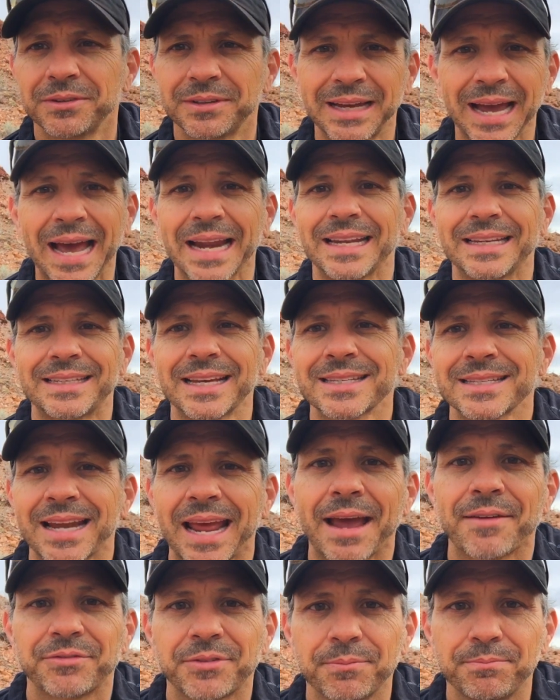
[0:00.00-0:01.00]
God, it doesn't
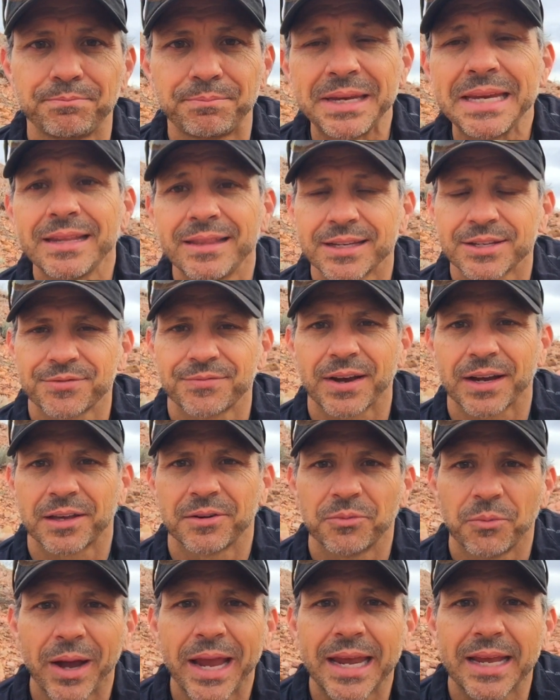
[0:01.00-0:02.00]
have to be this
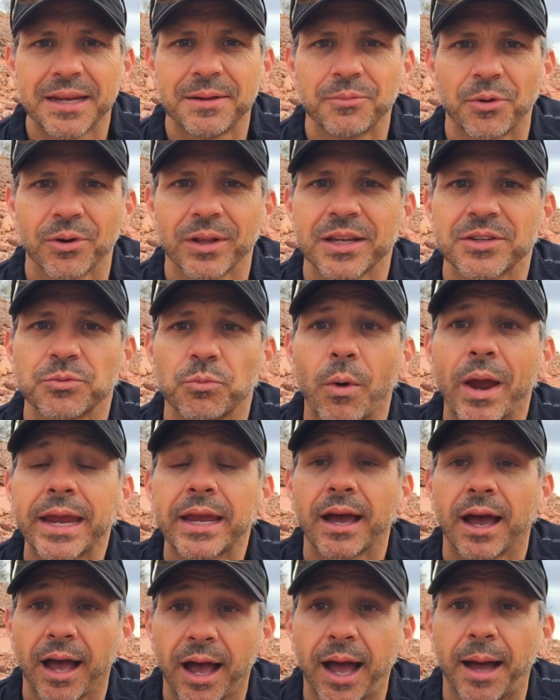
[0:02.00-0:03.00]
fucking way anymore. Let's
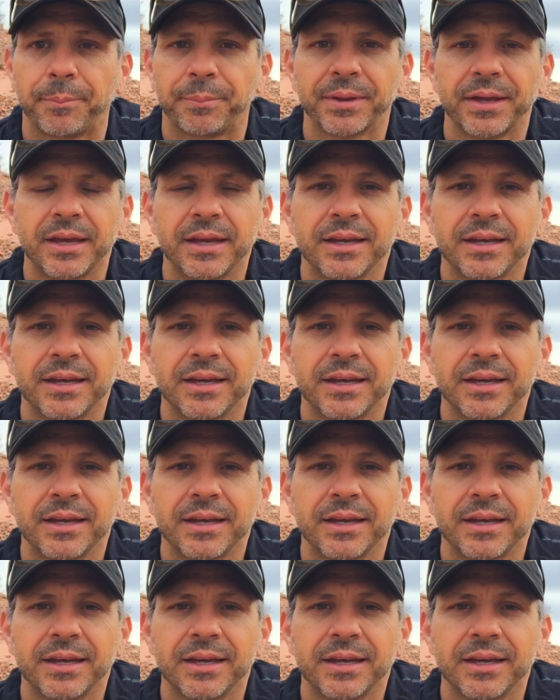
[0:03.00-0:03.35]
wake up.